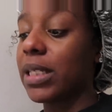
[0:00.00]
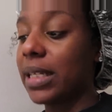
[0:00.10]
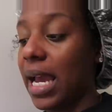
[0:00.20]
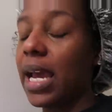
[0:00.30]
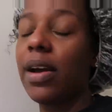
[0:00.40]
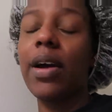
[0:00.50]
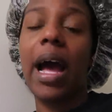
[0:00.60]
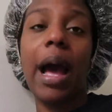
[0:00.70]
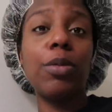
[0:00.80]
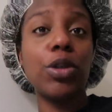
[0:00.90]
Today
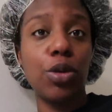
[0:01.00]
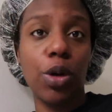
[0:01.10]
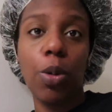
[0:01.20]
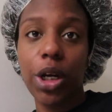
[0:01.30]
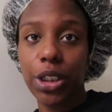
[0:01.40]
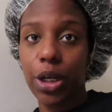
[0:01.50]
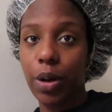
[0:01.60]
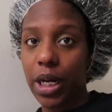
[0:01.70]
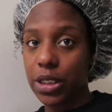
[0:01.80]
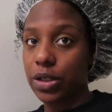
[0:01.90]
I was doing a wash and go
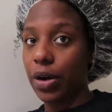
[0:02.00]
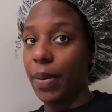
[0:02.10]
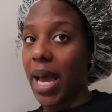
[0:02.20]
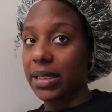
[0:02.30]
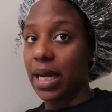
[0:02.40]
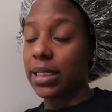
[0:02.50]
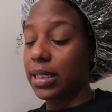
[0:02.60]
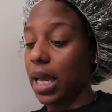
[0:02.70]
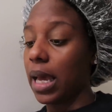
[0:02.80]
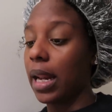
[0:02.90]
on Instagram, as I
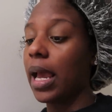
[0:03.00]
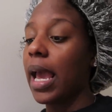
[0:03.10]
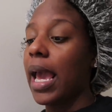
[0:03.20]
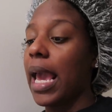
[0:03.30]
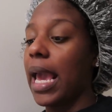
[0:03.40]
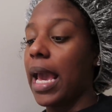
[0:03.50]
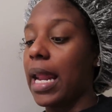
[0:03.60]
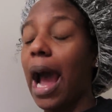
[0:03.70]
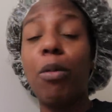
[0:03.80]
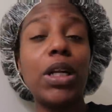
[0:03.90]
said,
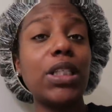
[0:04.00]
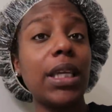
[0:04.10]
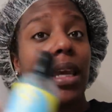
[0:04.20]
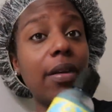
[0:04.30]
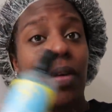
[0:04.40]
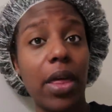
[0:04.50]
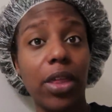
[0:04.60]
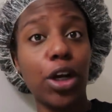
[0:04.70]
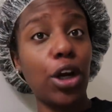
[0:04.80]
and I wanted to give the